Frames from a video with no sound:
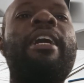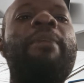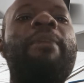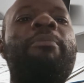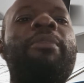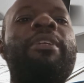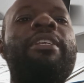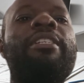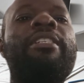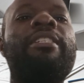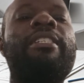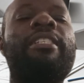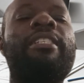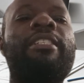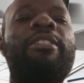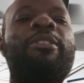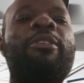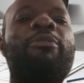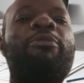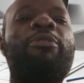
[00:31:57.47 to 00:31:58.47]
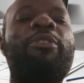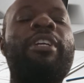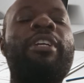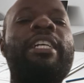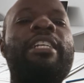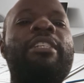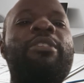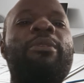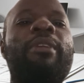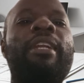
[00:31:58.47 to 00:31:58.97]
And please don't
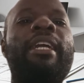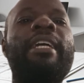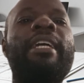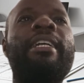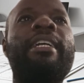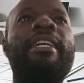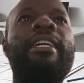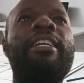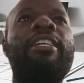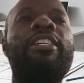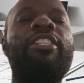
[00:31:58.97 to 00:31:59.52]
forget to like,